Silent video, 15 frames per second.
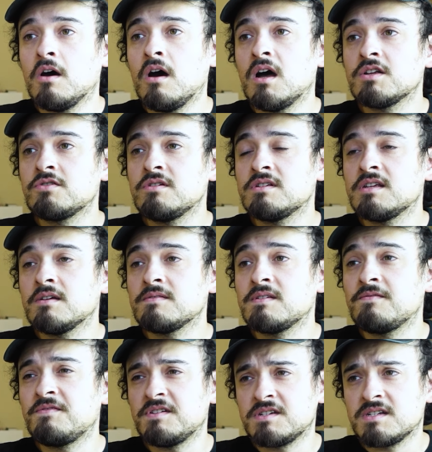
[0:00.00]
The haughty
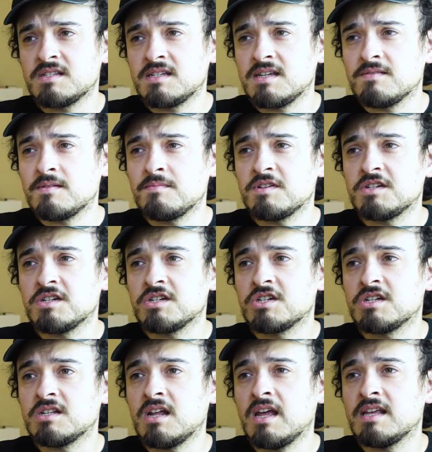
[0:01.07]
self-sufficiency of the
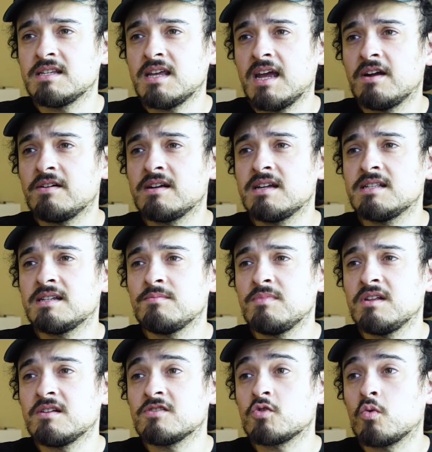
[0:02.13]
magician, his arrogant
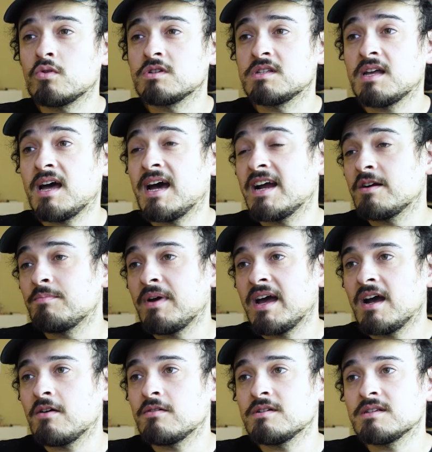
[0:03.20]
demeanor towards the higher
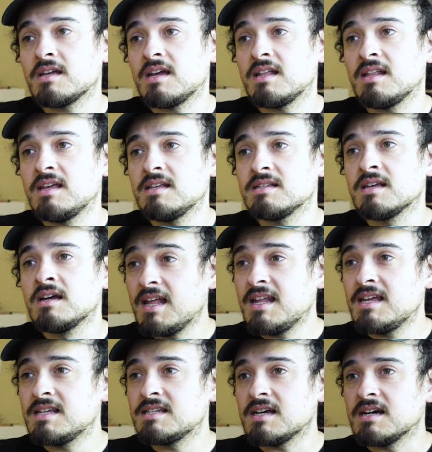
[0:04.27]
powers, and his and
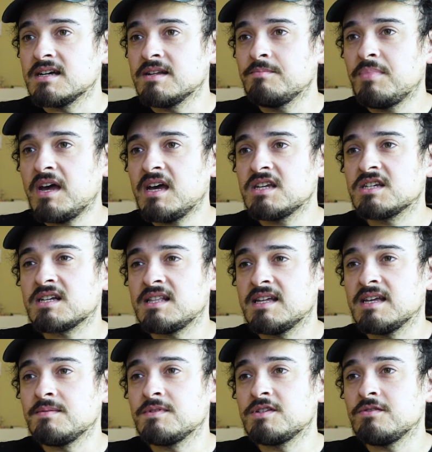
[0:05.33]
his unabashed
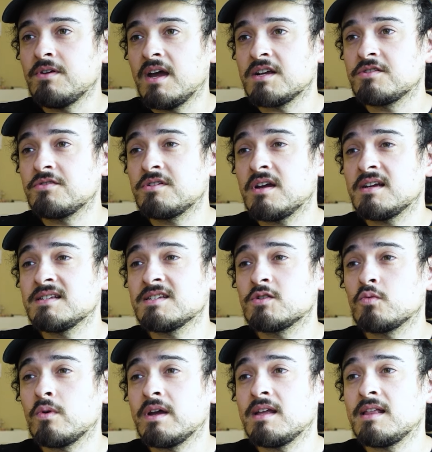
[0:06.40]
claims to exercise a
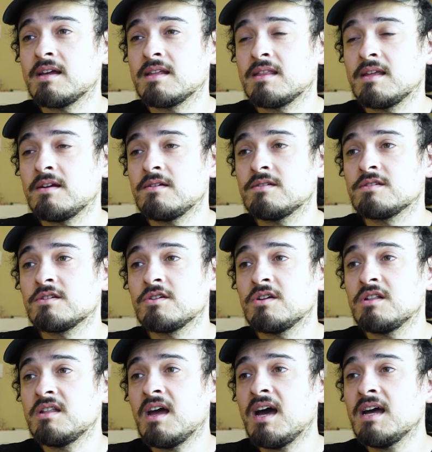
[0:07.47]
sway like theirs
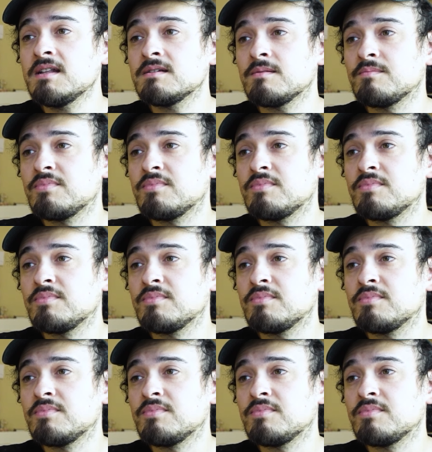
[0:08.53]
could not